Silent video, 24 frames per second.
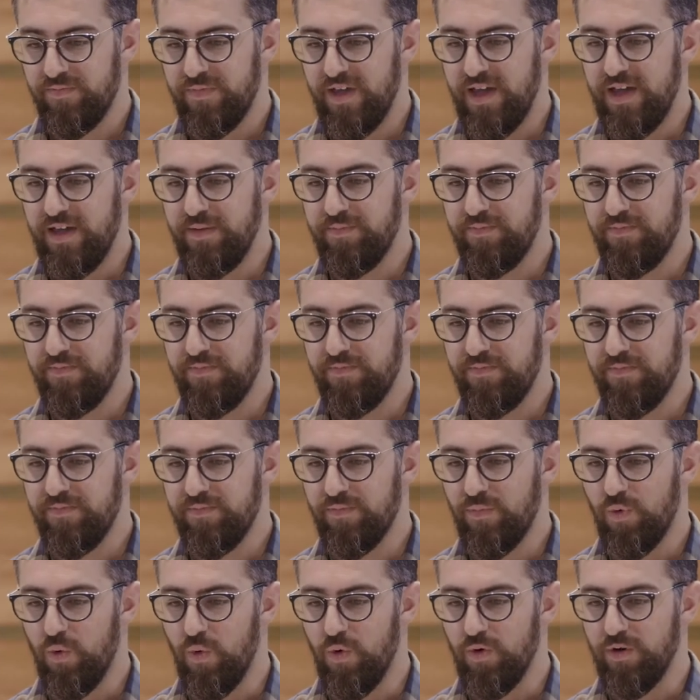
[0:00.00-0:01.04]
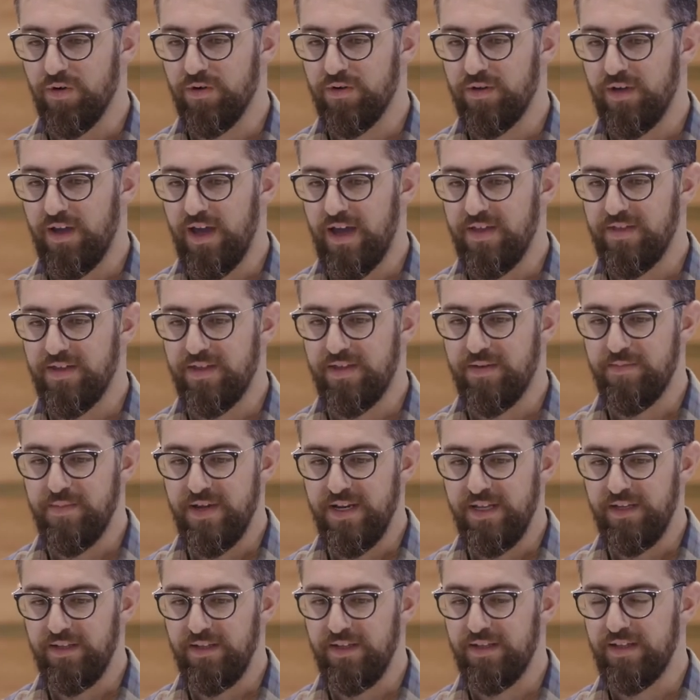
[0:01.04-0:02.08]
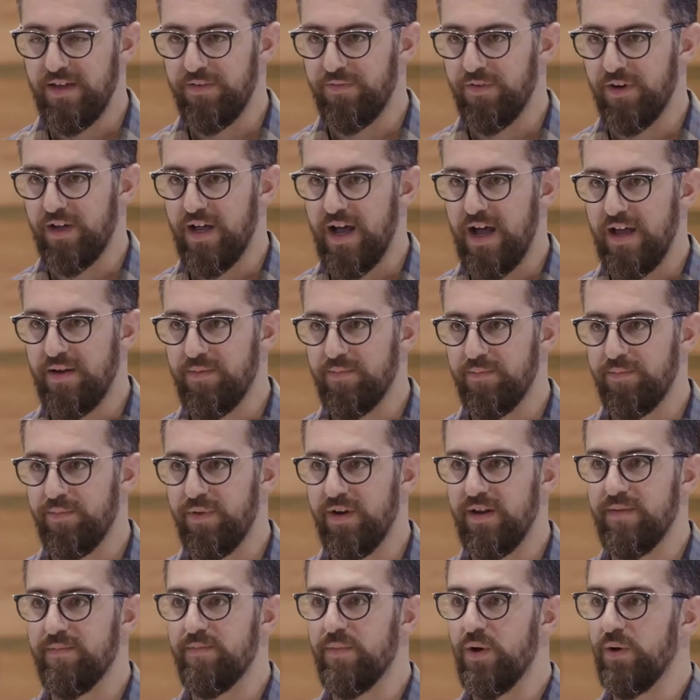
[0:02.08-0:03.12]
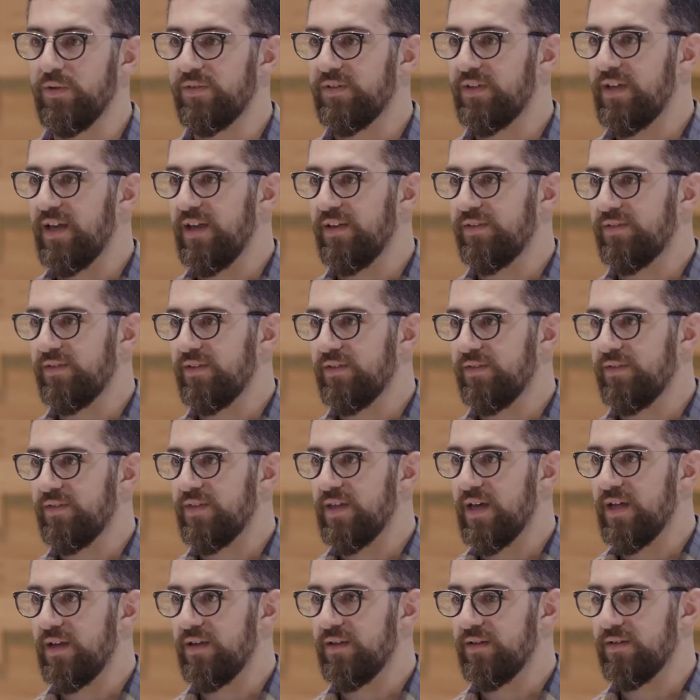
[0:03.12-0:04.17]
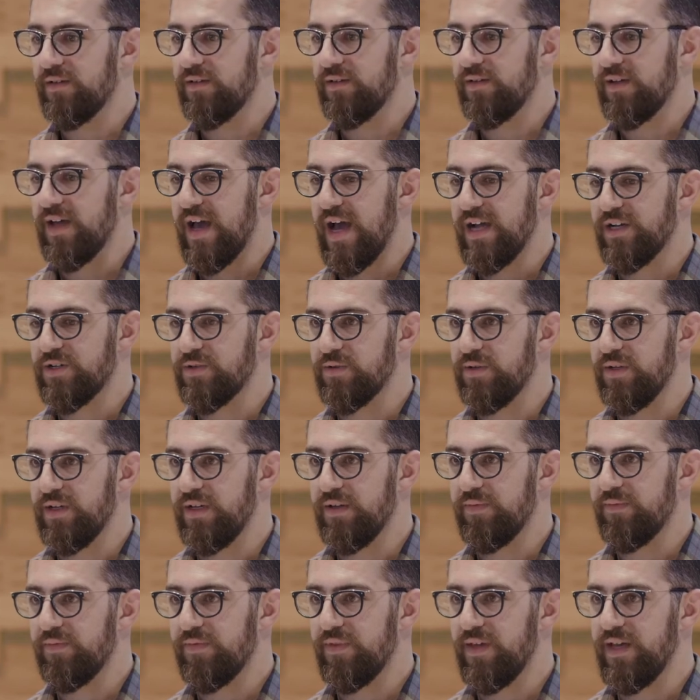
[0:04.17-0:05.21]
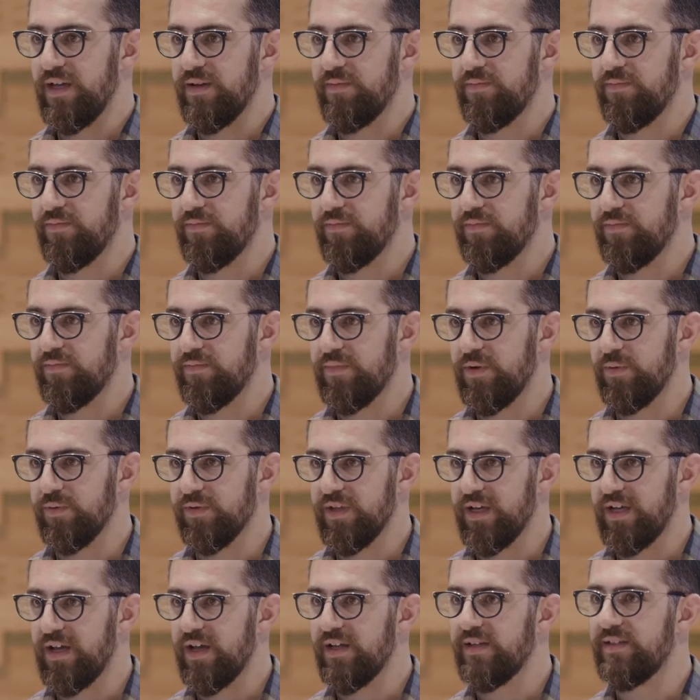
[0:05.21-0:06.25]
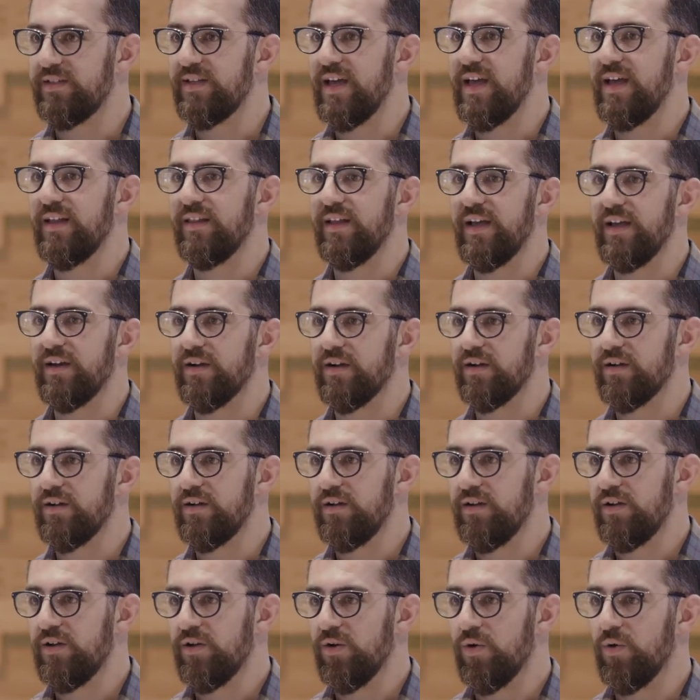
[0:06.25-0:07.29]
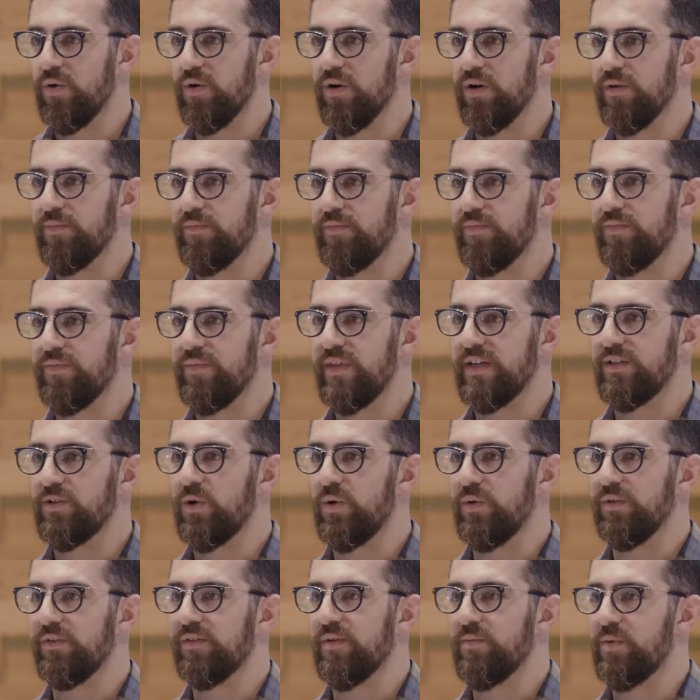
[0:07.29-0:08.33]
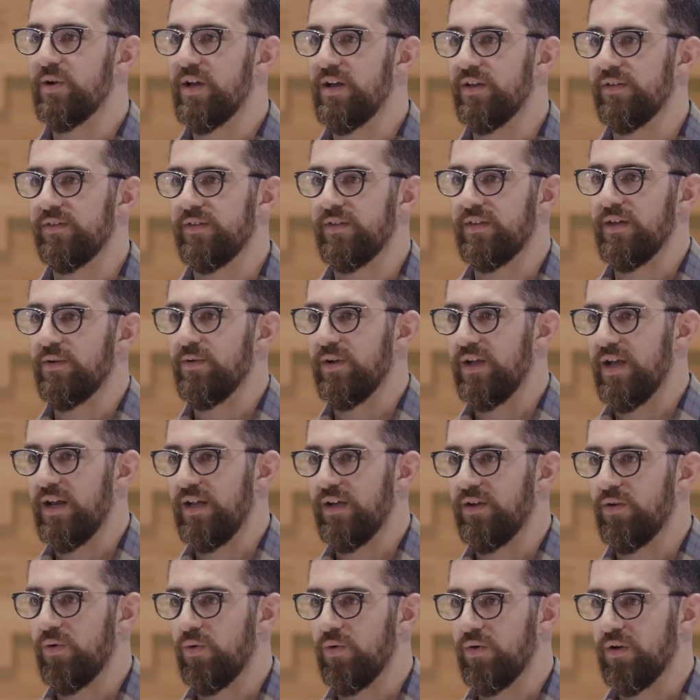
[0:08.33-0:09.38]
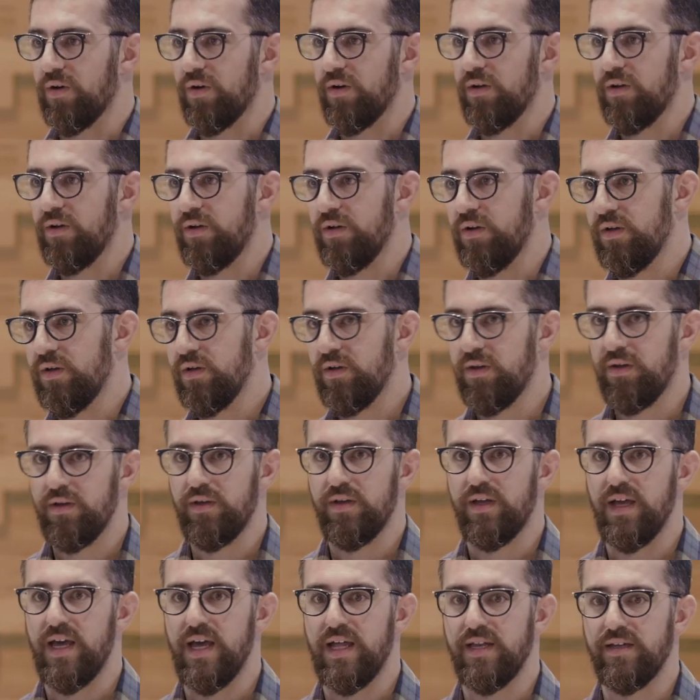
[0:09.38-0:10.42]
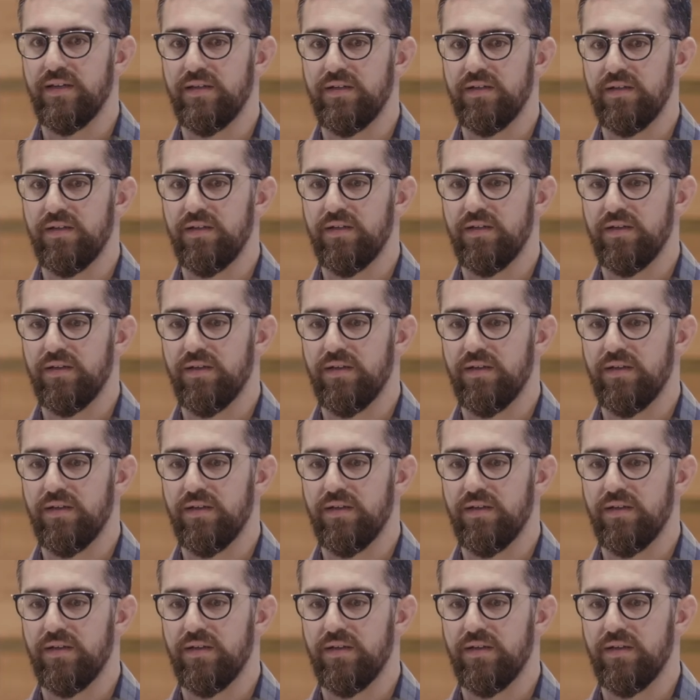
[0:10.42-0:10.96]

they ordered and then immediately they forgot, but in most cases that actually it was like a day later, or they told someone else that they were getting an order, and